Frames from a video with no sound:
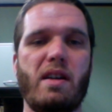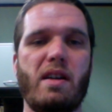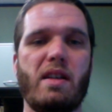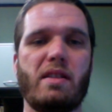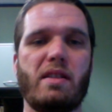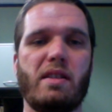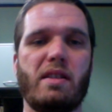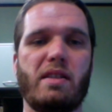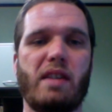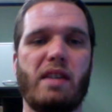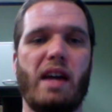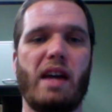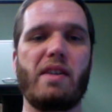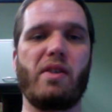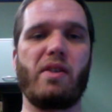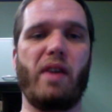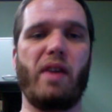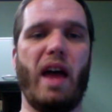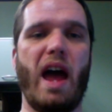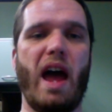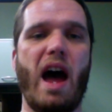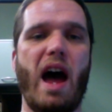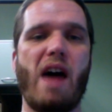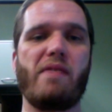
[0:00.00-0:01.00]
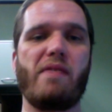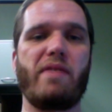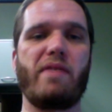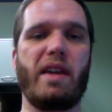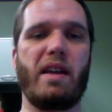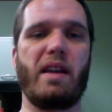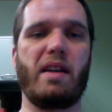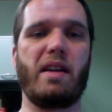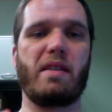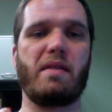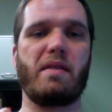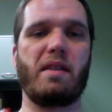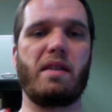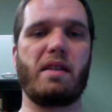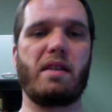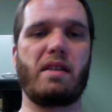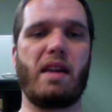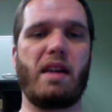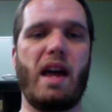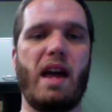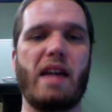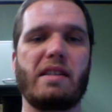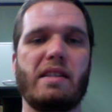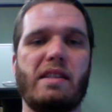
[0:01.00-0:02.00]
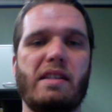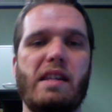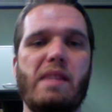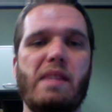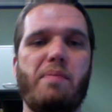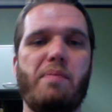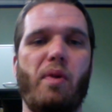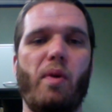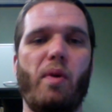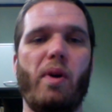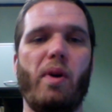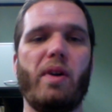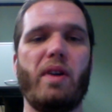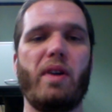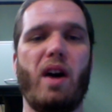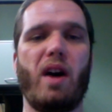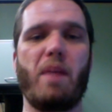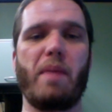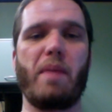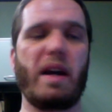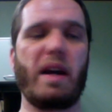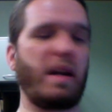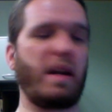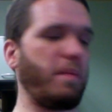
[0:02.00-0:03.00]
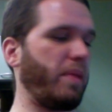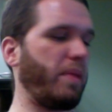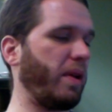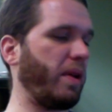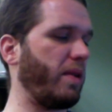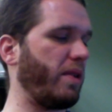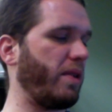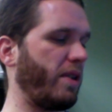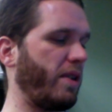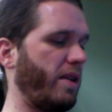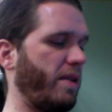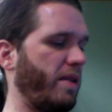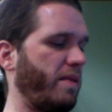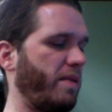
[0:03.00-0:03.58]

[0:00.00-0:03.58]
since I don't have a SD port on my computer.